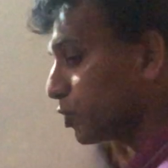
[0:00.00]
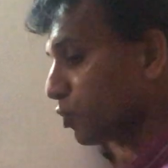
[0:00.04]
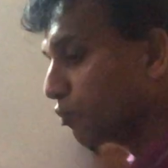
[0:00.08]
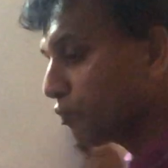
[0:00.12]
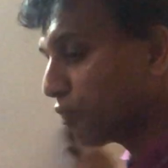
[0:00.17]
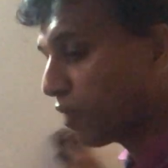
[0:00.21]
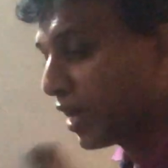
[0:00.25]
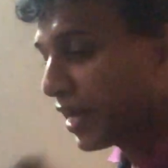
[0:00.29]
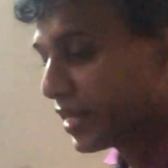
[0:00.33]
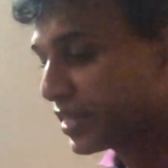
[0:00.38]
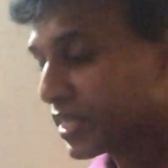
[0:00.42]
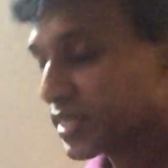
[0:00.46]
to
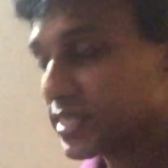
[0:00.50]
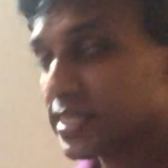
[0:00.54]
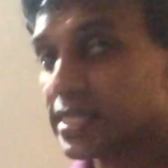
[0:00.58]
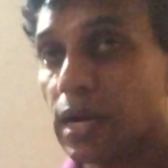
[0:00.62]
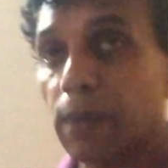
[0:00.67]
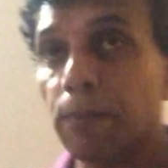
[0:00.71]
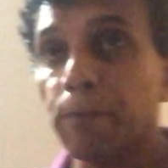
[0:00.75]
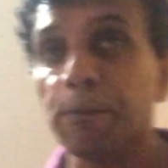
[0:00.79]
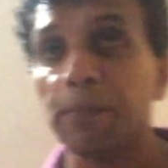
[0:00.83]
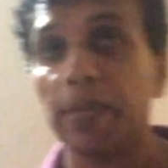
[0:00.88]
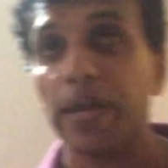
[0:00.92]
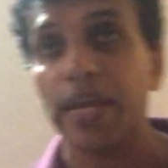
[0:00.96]
find the
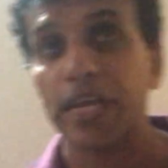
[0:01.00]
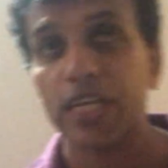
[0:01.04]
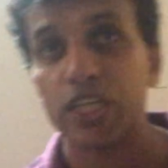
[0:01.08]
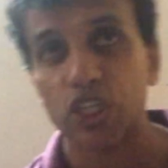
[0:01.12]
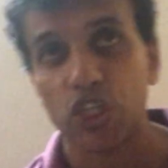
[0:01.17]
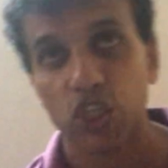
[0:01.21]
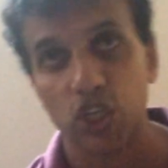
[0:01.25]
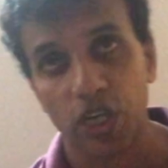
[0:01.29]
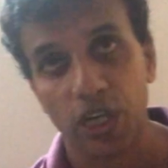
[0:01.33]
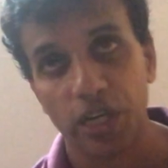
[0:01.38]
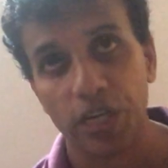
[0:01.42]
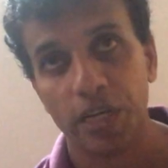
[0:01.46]

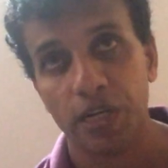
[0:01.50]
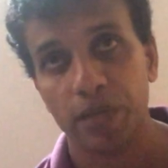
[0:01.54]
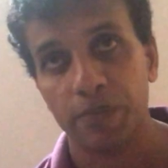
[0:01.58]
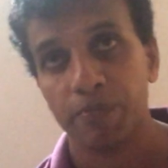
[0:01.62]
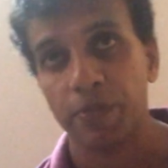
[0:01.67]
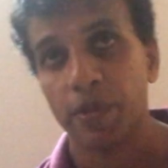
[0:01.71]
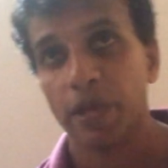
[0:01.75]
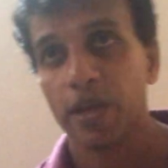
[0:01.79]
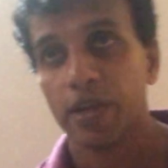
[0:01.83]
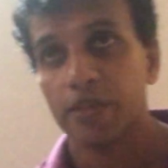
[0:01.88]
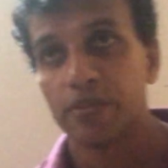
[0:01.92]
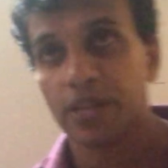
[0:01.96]
summation.
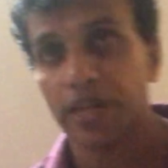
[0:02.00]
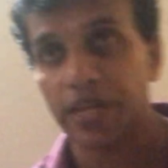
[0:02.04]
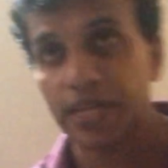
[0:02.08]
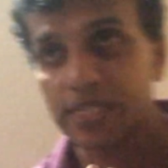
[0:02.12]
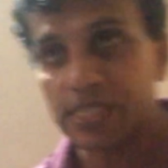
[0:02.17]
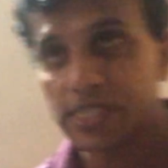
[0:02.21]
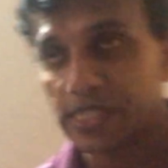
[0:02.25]
That is